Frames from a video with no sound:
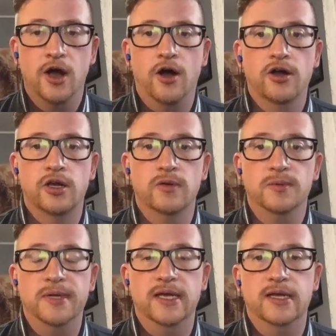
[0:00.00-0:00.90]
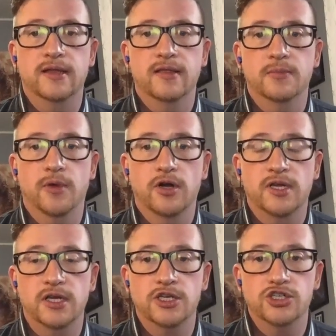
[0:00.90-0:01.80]
are going to be hitting the
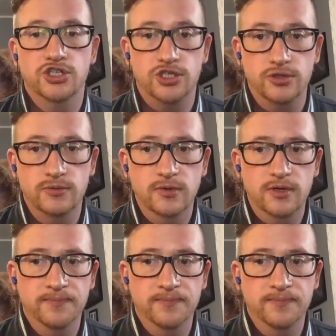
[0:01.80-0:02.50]
market in June.